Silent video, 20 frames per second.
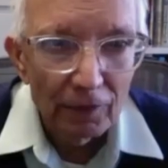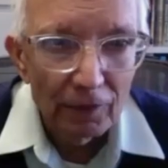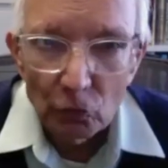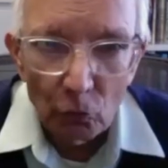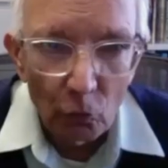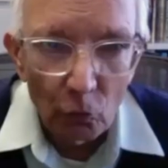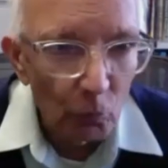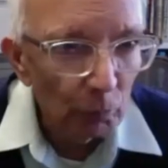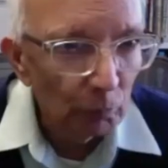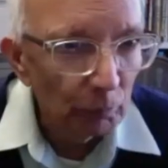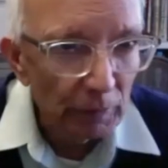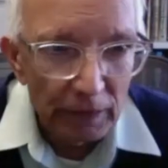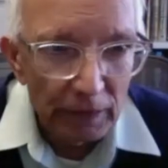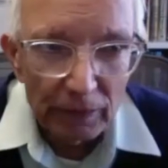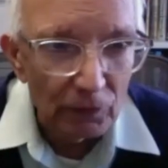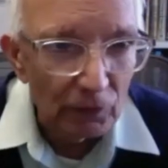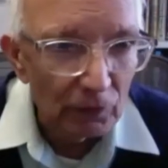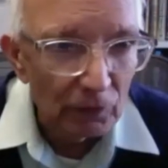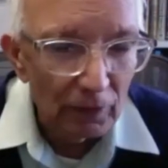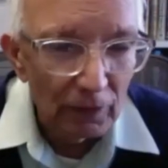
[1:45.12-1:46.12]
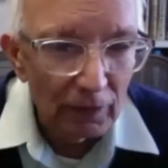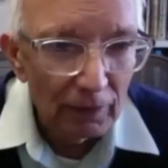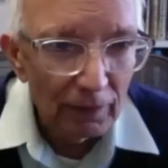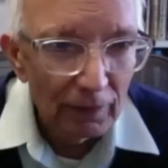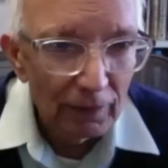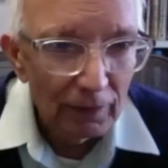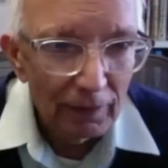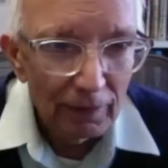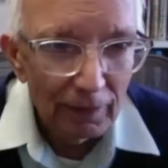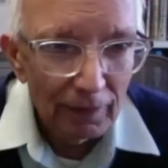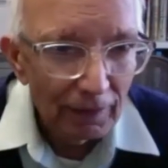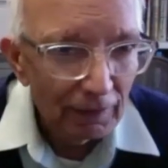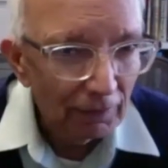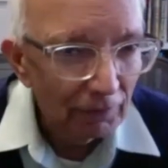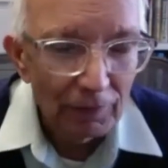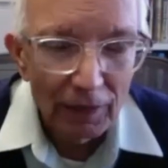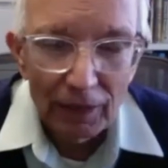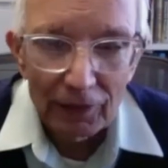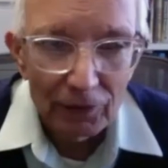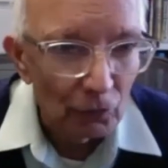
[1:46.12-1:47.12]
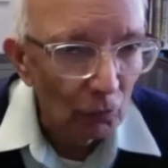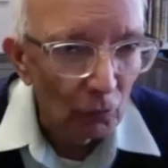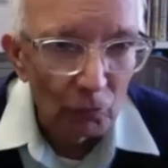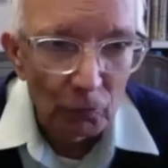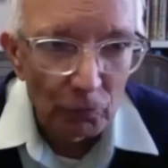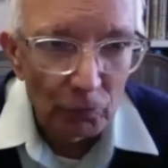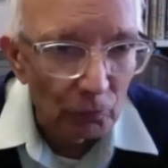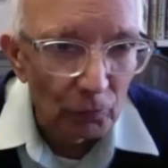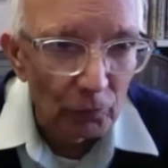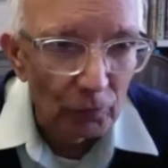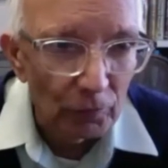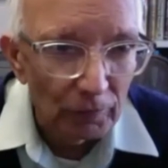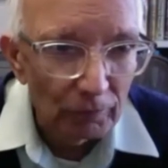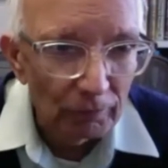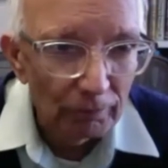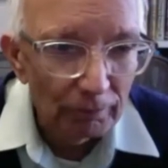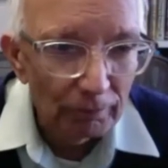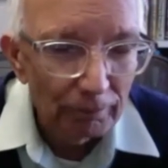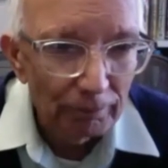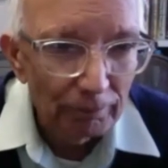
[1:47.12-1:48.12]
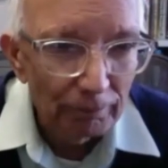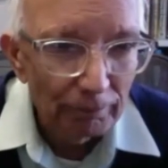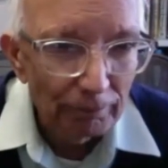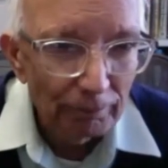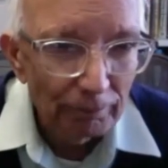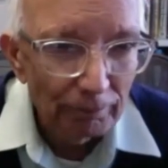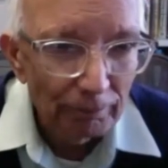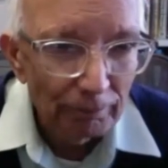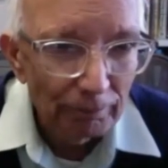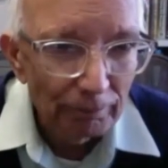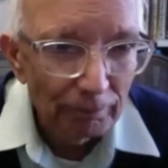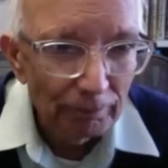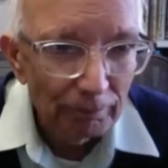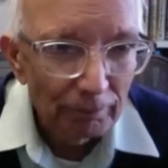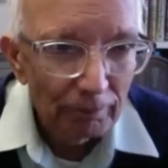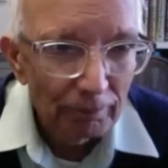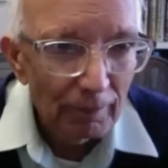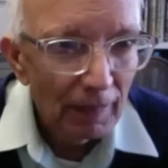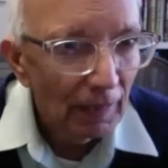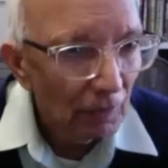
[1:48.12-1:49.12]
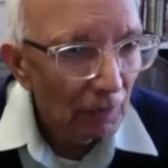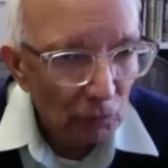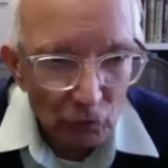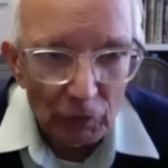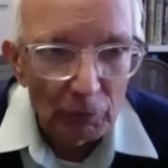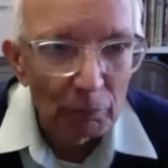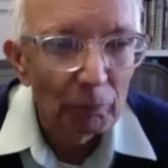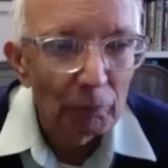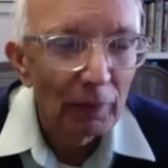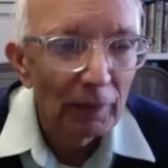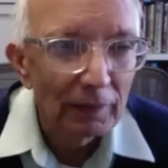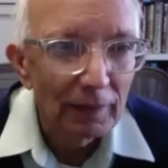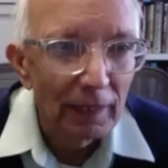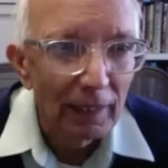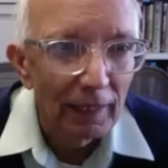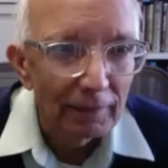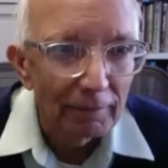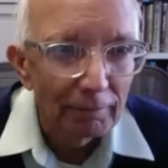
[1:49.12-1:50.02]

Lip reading: is no peace if there is no food. It's simple as that.